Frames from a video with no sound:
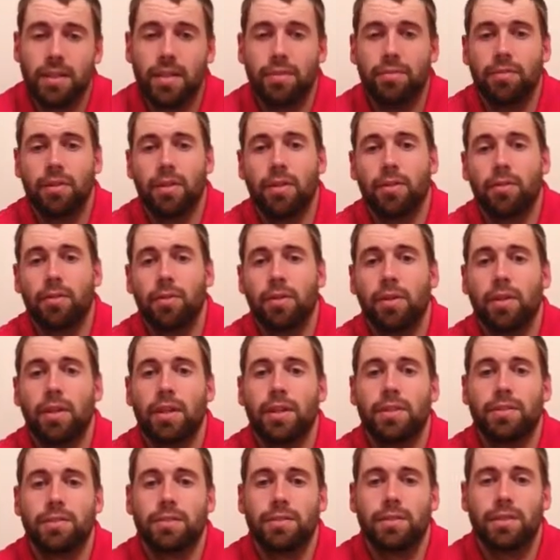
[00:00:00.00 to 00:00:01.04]
I found really
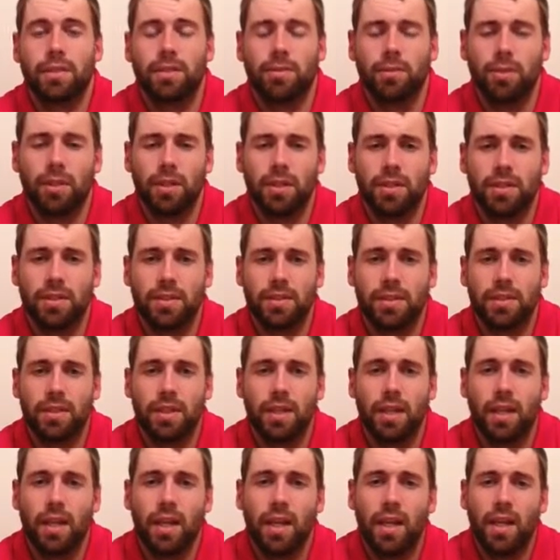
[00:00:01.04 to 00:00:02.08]
interesting, was
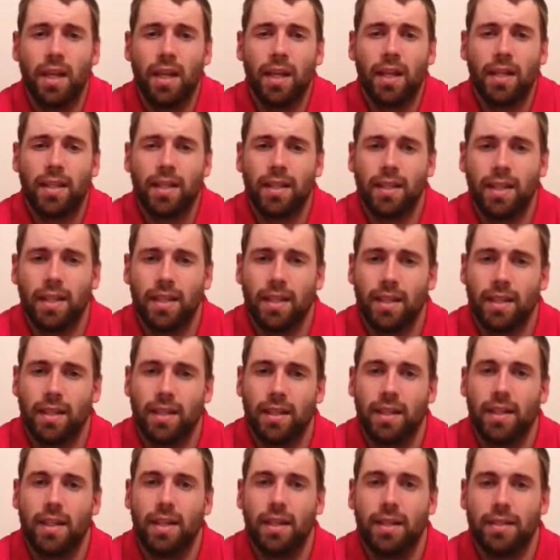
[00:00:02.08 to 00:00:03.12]
a
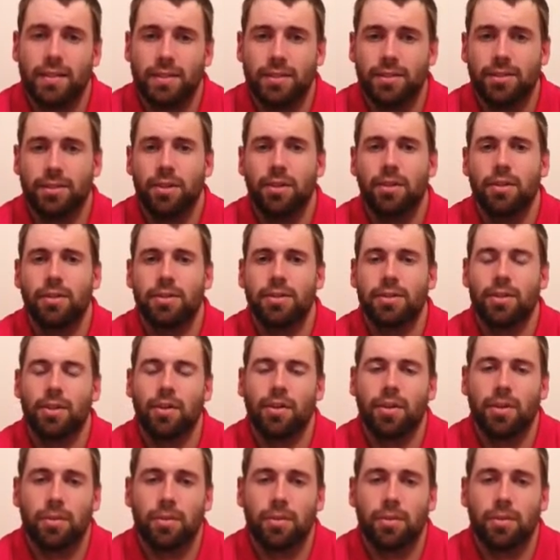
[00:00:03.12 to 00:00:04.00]
star chart.